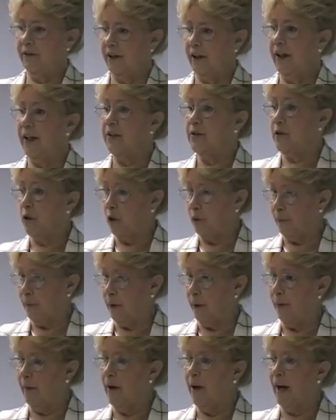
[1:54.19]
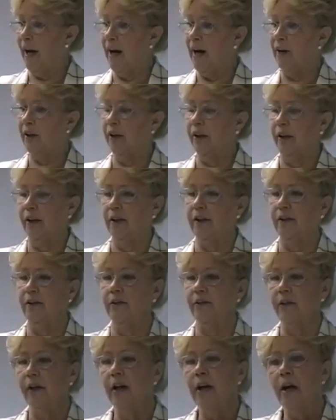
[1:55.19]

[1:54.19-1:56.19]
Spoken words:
tints or permanent hair colors,